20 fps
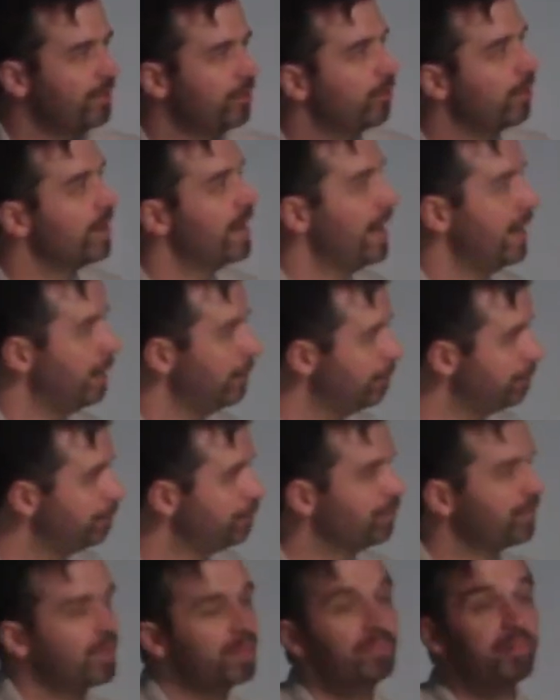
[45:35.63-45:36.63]
ornate,
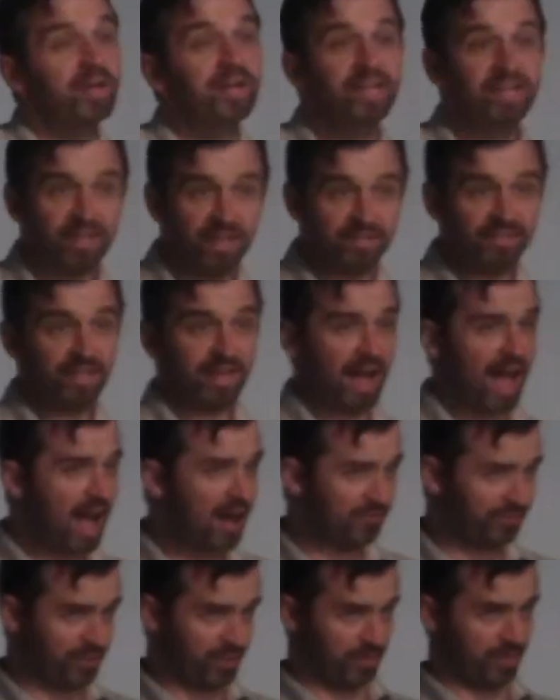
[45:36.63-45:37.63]
but it doesn't
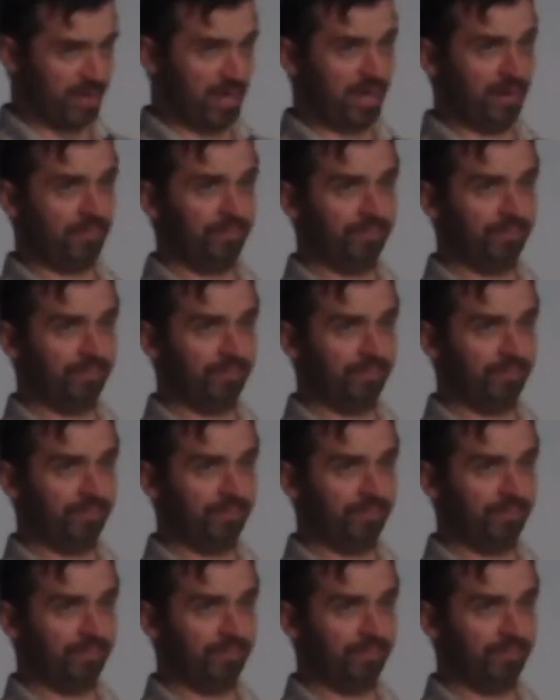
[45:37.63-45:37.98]
have to be.